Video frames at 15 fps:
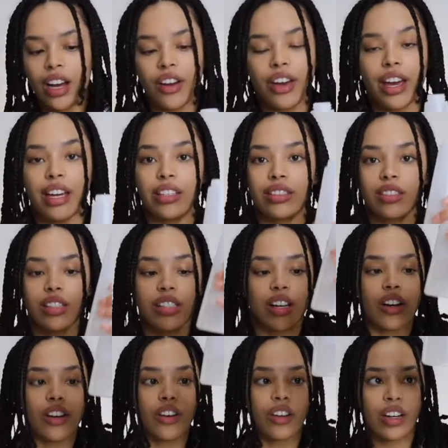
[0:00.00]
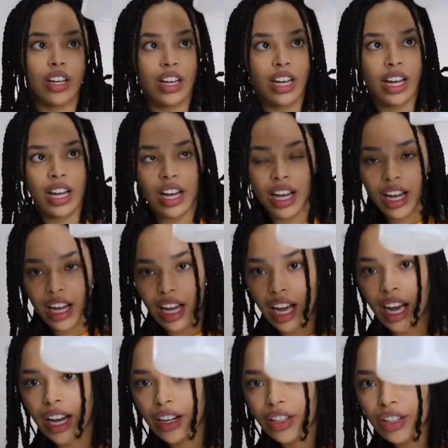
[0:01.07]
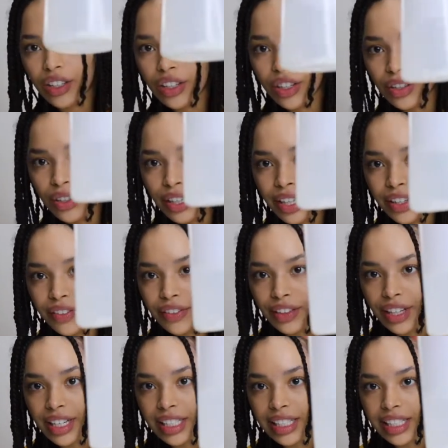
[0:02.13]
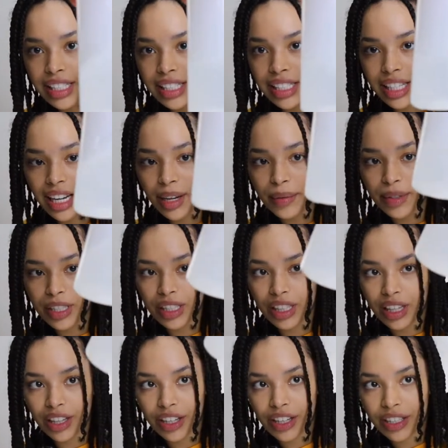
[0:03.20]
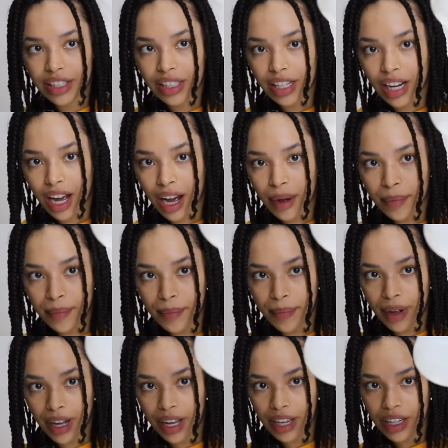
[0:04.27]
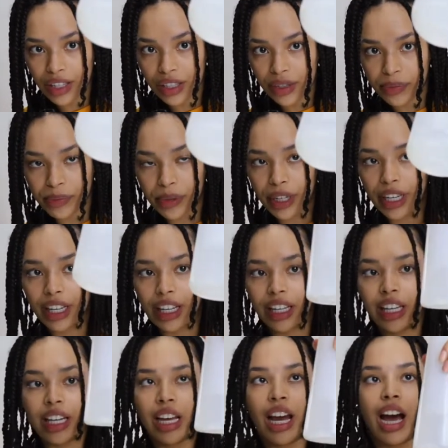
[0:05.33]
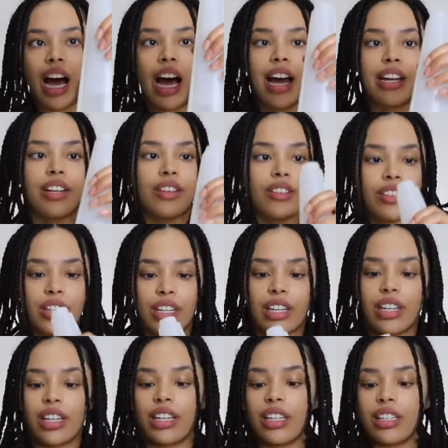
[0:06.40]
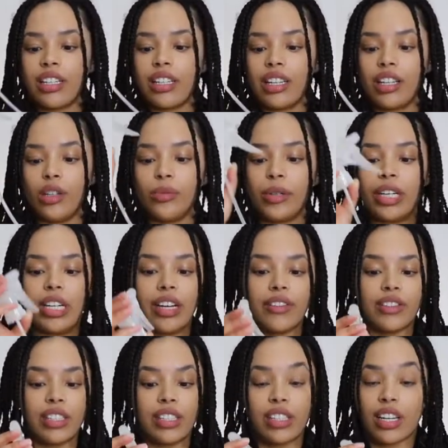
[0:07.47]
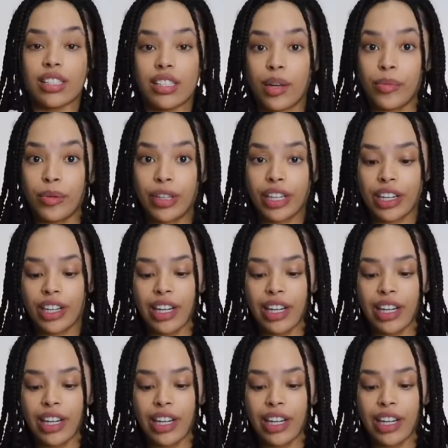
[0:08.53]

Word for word: Okay, so I don't know if you guys can see how much is in there. It's not much, but I know that it'll be enough to suds up in there,